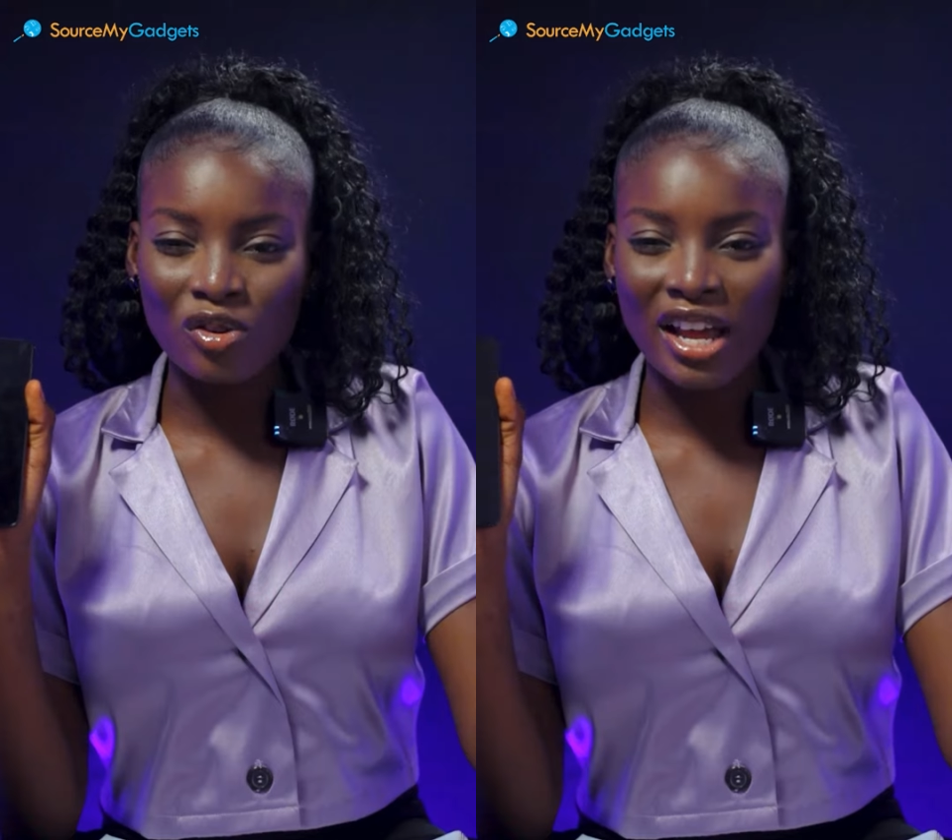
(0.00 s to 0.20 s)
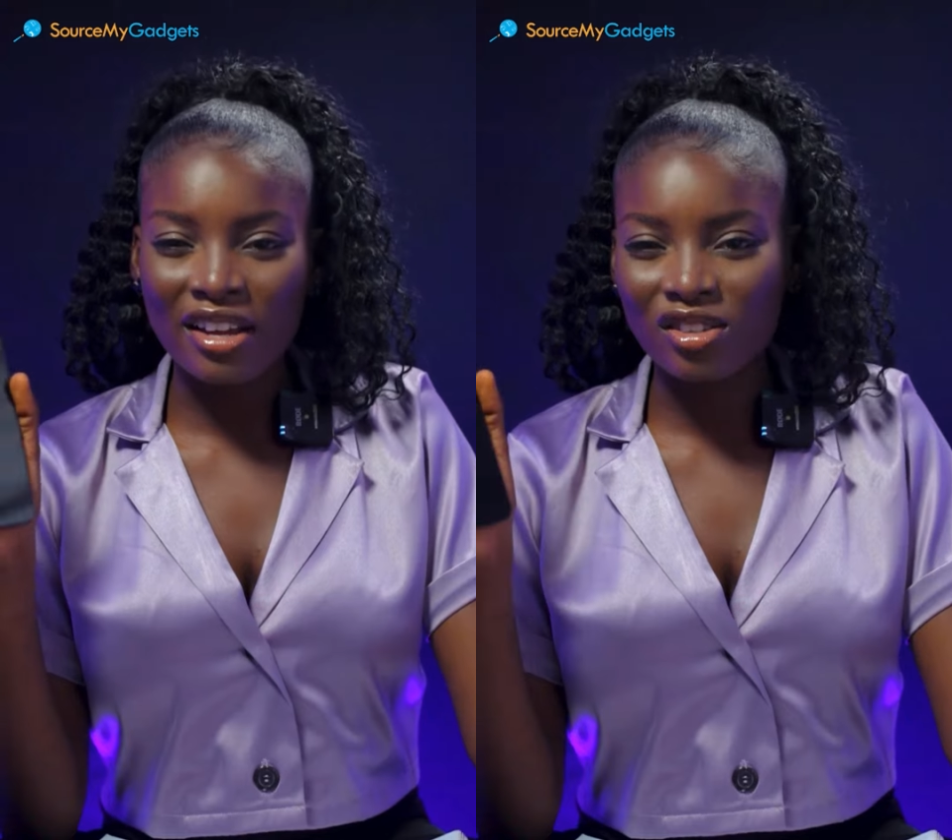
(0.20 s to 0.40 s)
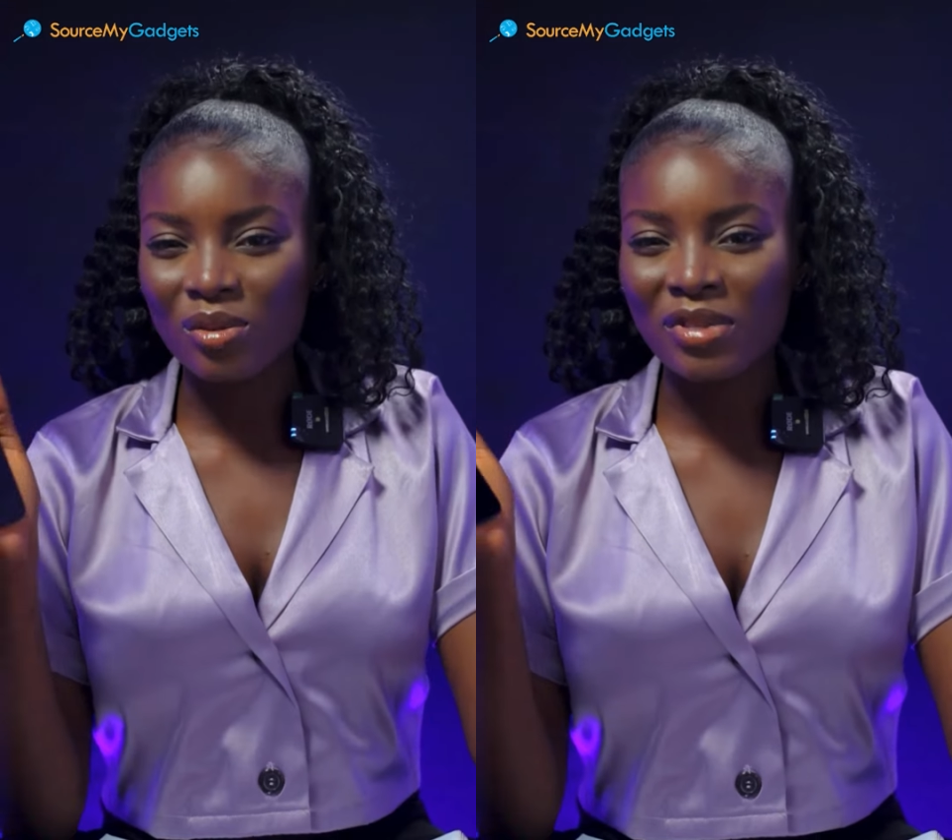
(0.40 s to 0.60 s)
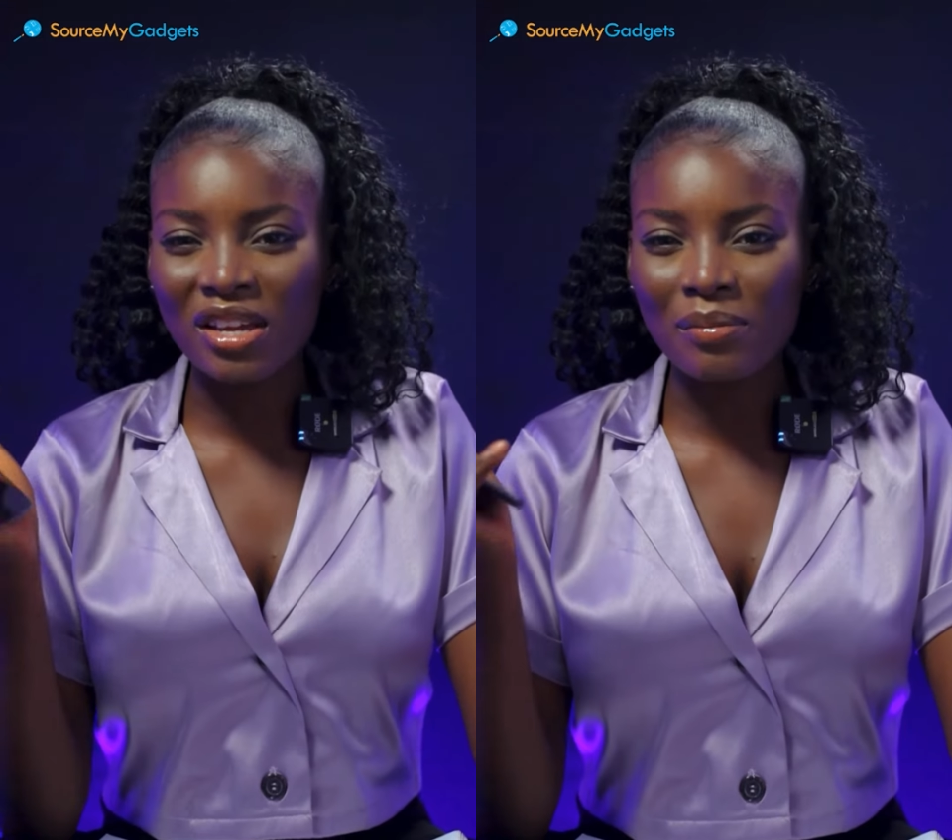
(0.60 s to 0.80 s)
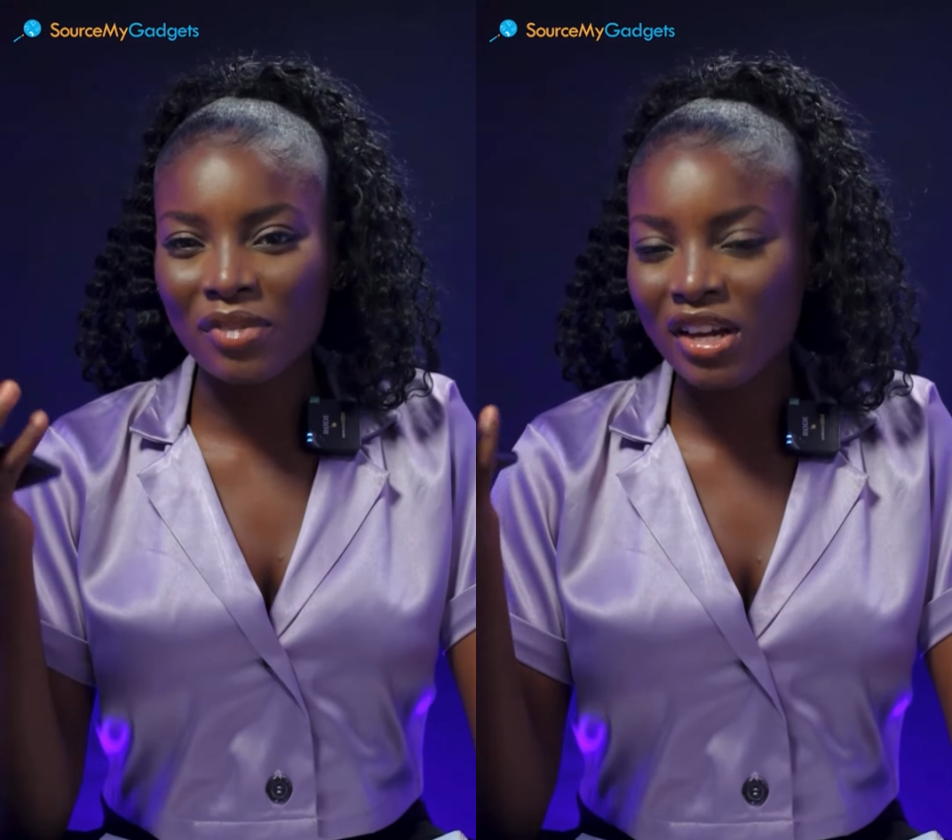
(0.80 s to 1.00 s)
like
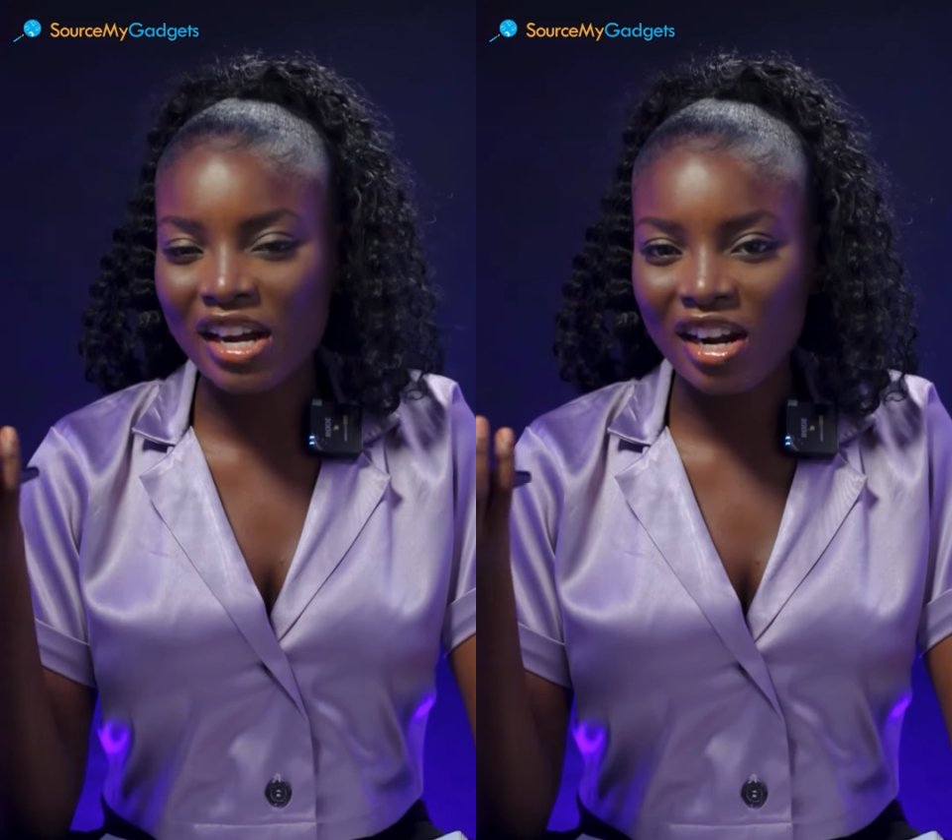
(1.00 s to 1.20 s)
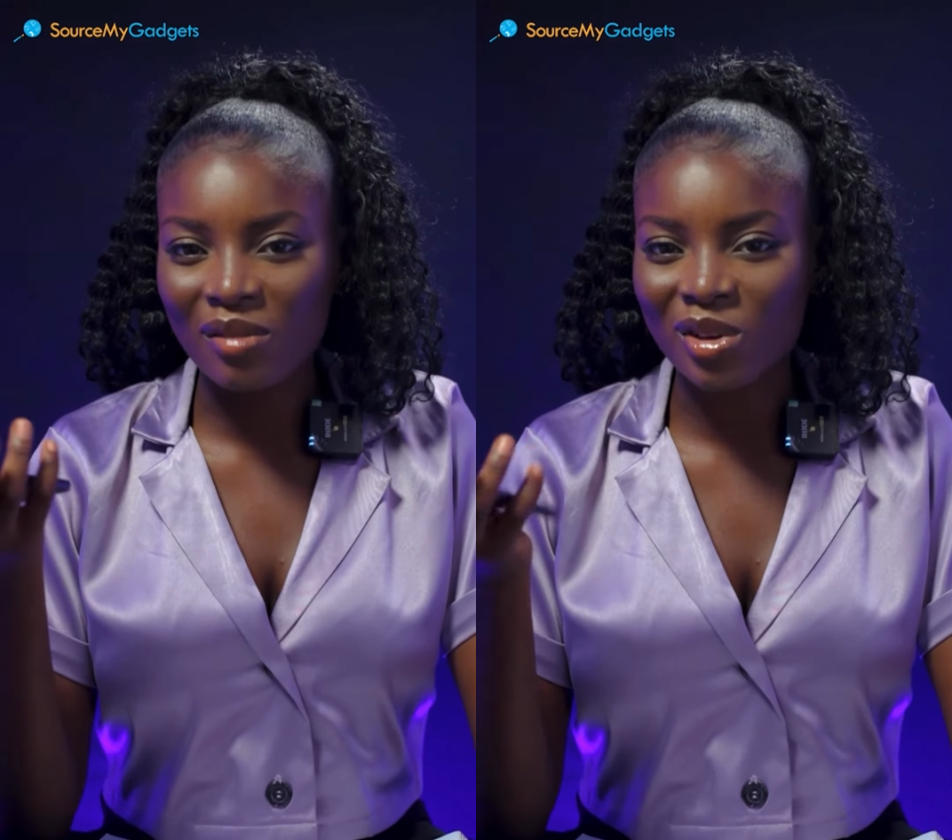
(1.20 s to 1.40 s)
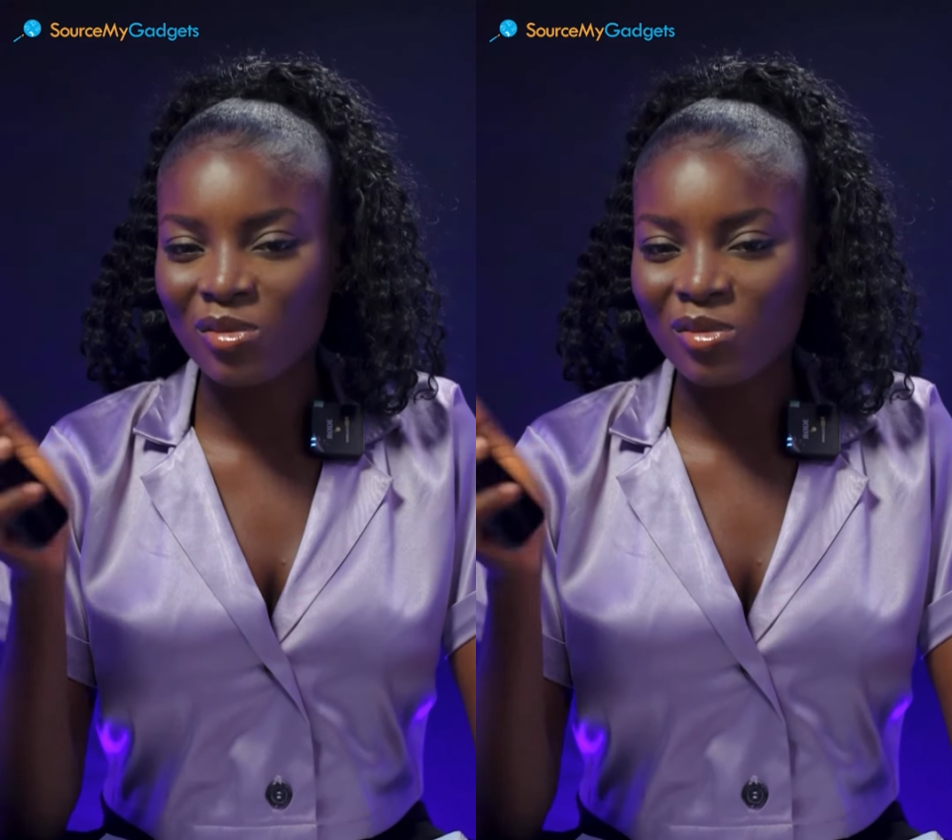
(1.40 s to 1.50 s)
something bigger,